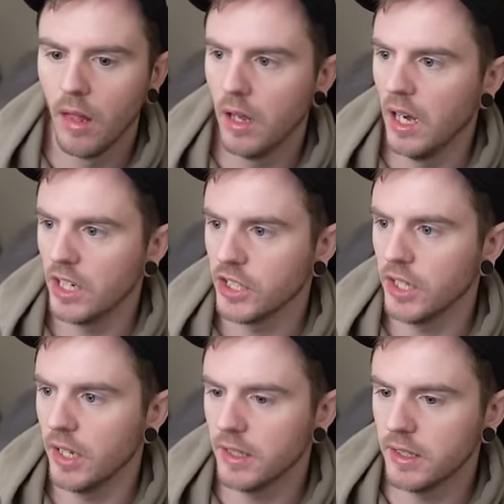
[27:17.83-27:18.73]
Ah,
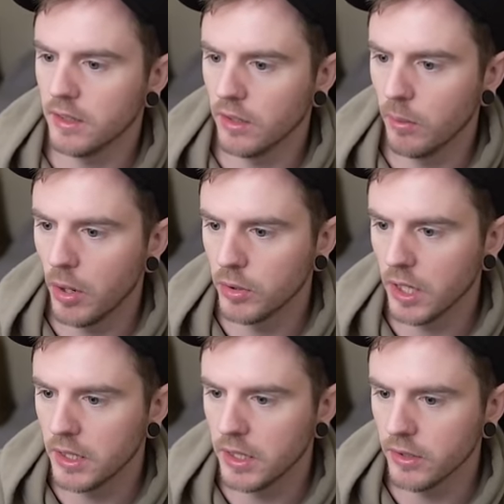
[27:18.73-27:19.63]
shit. This isn't the most
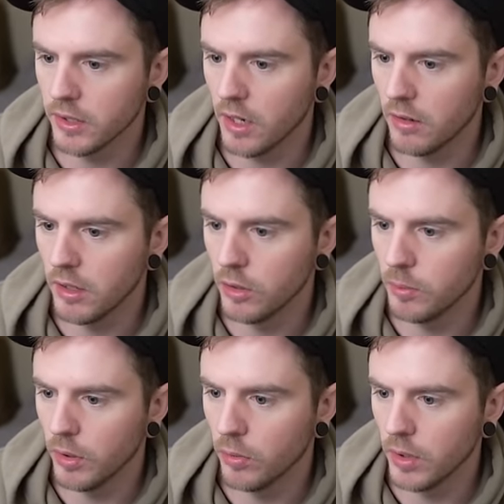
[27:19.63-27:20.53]
ideal scenario,
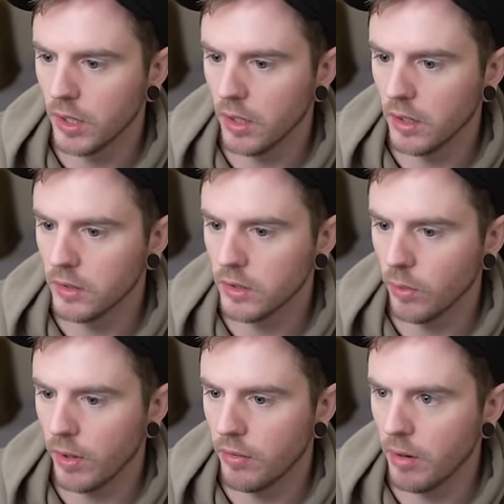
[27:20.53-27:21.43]
but we are... So
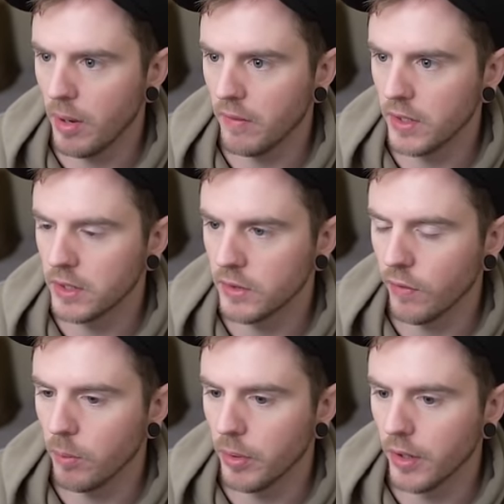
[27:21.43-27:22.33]
we 3-bet versus
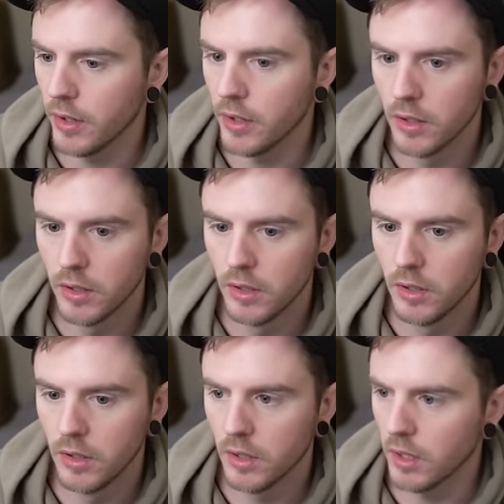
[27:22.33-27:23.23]
fun player.
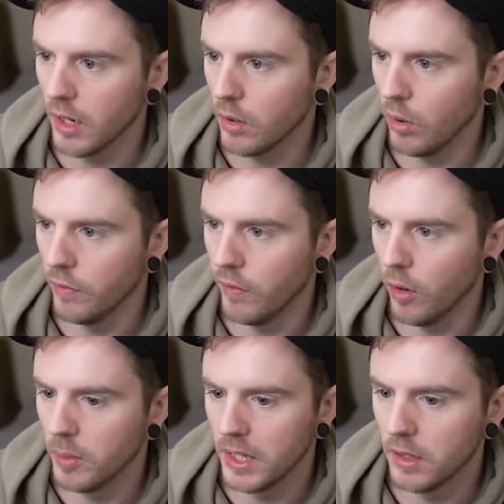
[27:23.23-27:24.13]
Get called
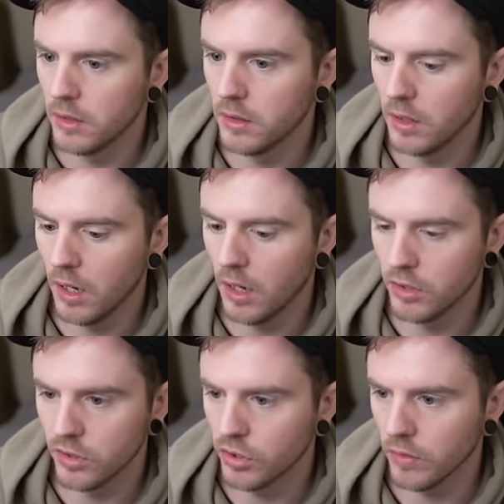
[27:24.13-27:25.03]
4-bet.
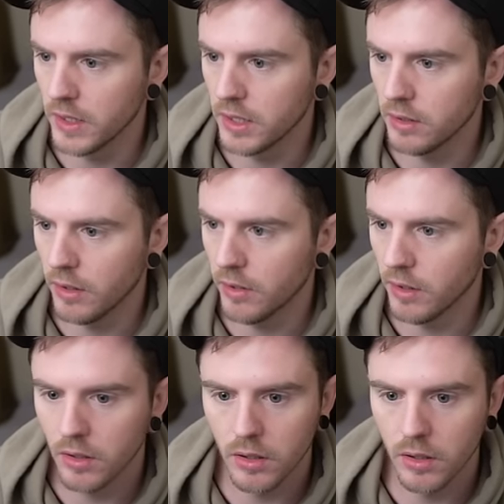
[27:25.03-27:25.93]
Just shove in here, I think.